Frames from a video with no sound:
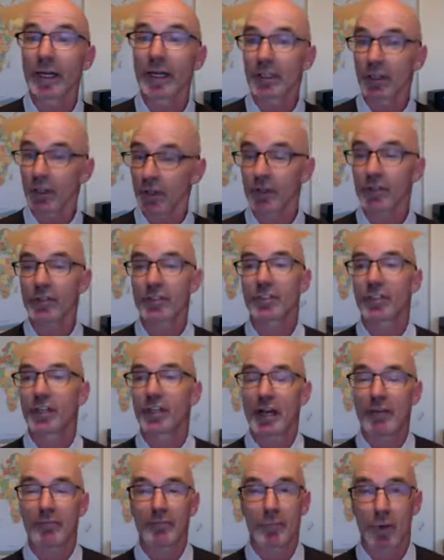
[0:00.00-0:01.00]
encourage you to
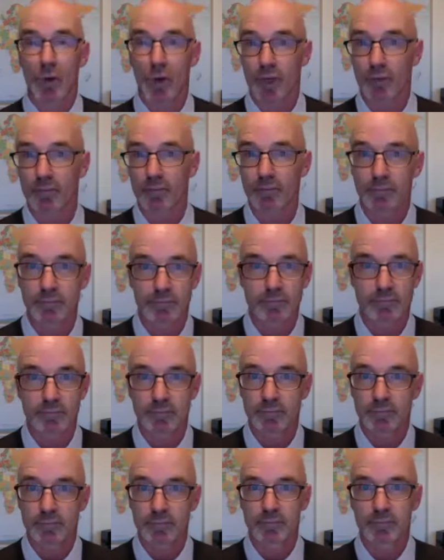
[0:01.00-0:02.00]
have more.
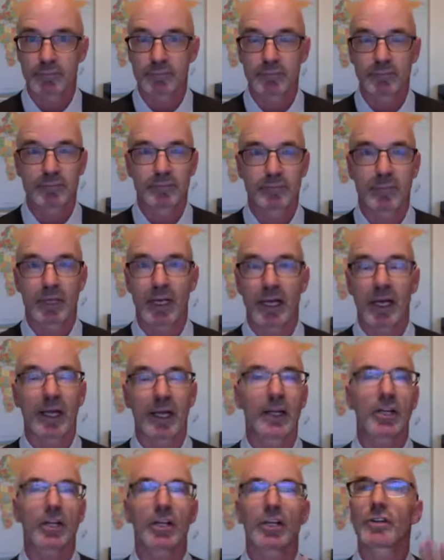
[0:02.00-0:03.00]
I
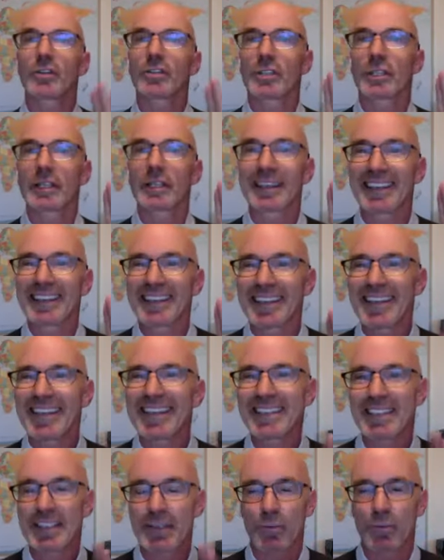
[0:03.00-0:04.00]
encourage at
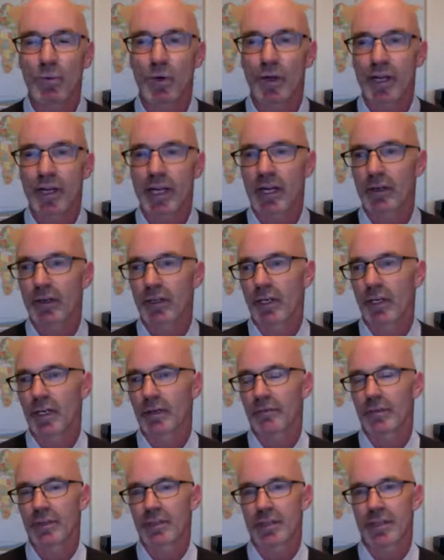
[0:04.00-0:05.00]
least a one hour
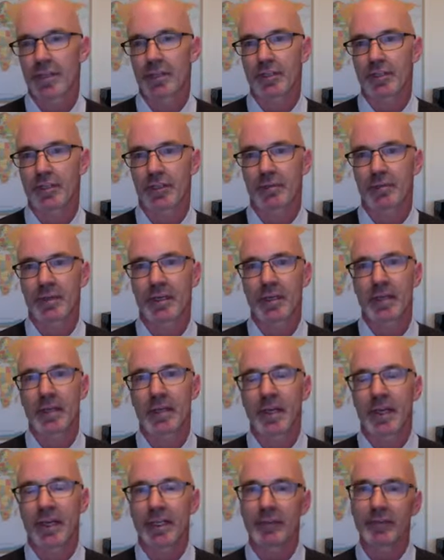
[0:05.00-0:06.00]
conversation.
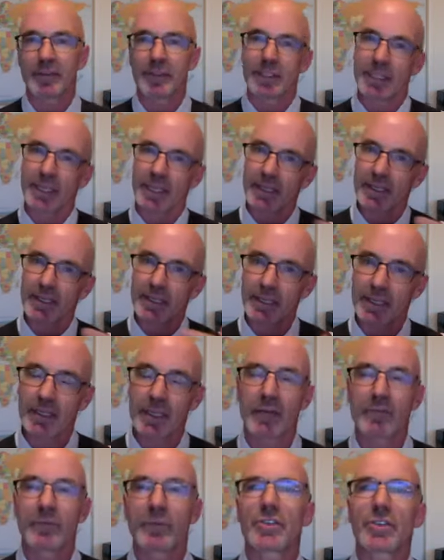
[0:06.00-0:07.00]
And if at the end of that
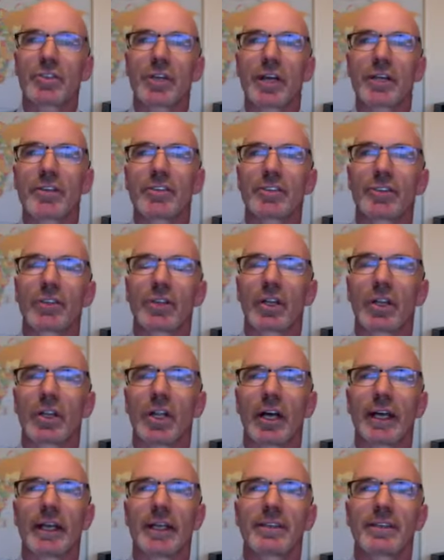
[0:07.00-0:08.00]
conversation, the
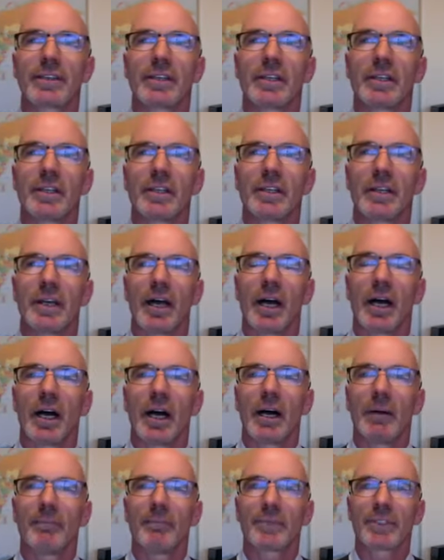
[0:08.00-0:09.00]
client
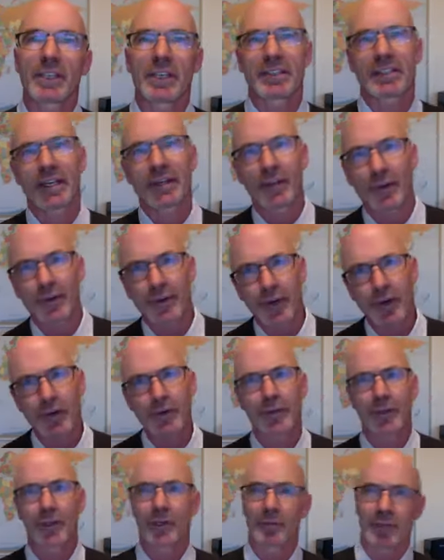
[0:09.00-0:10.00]
um, says, I don't know,
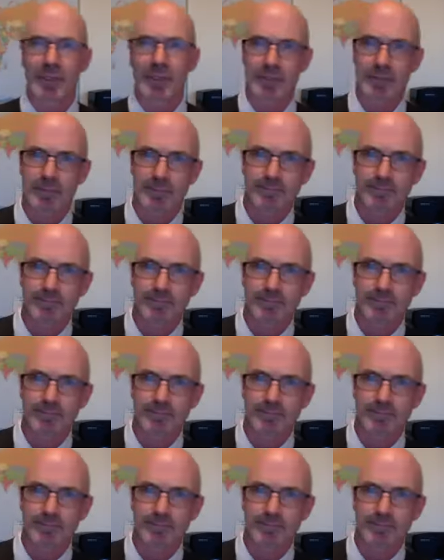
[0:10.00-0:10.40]
Dermot,